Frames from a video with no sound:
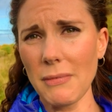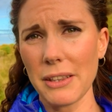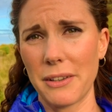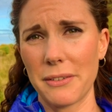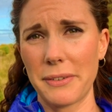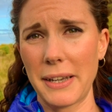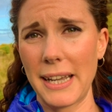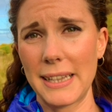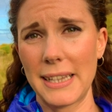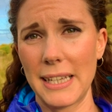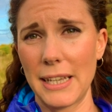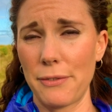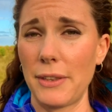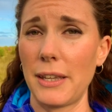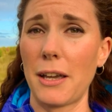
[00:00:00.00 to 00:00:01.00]
the fact that
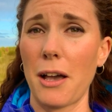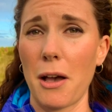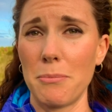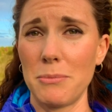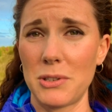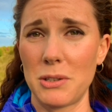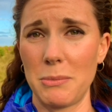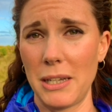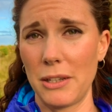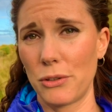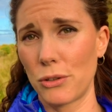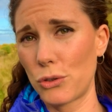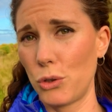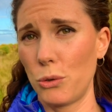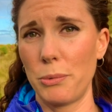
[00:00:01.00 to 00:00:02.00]
if they come to me in
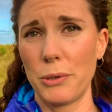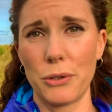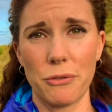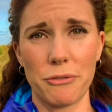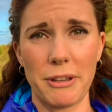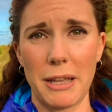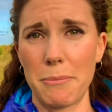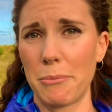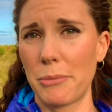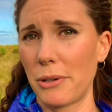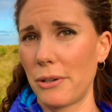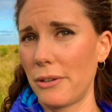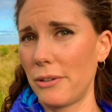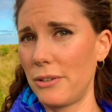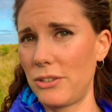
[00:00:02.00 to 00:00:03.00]
October,
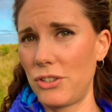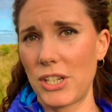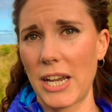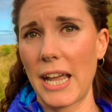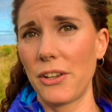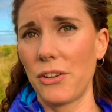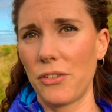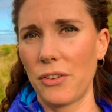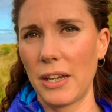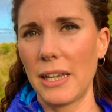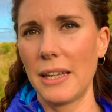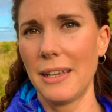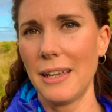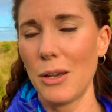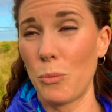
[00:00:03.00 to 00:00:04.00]
November, January,
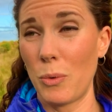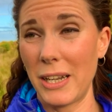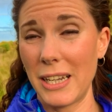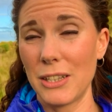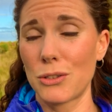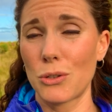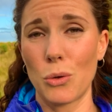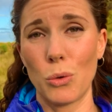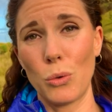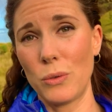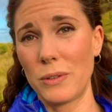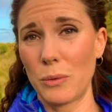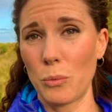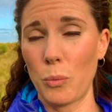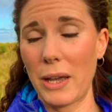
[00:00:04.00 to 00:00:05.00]
when it is cold
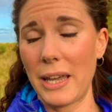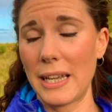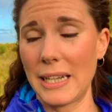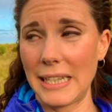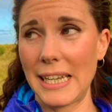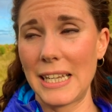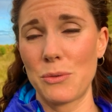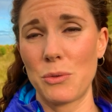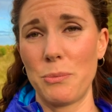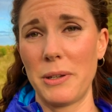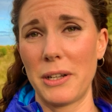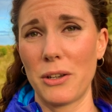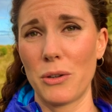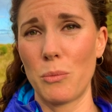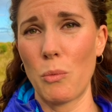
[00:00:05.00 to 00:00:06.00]
and wet, and yes, we've been
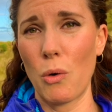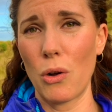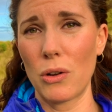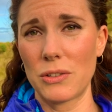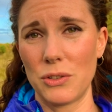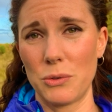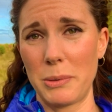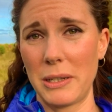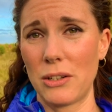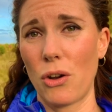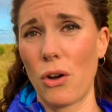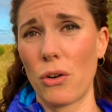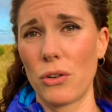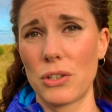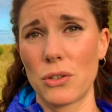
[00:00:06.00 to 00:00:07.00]
out on walks and there have been
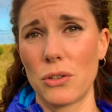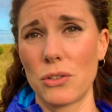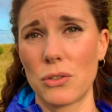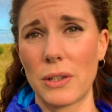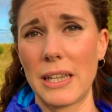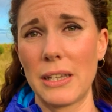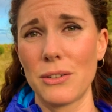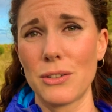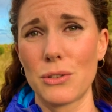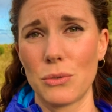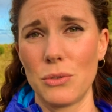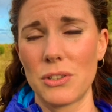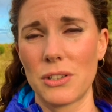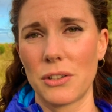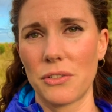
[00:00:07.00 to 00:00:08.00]
horizontal
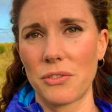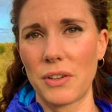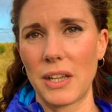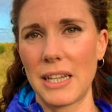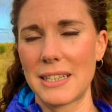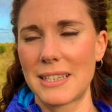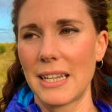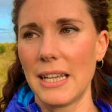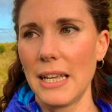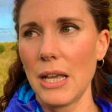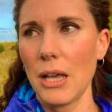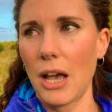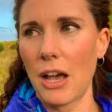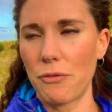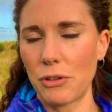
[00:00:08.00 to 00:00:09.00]
hailstones in our face,
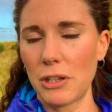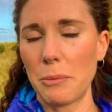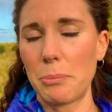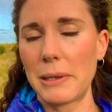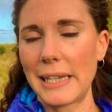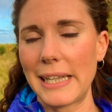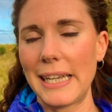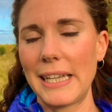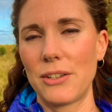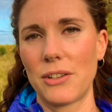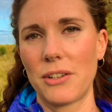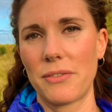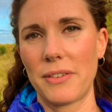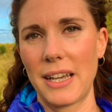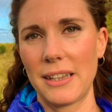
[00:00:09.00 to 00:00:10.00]
I've really played on
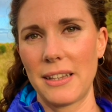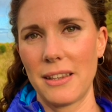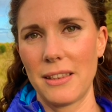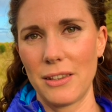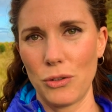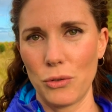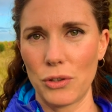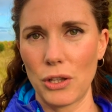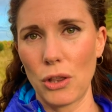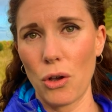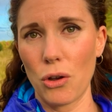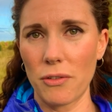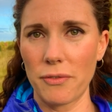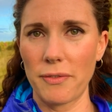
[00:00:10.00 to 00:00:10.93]
the fact that, you know, the log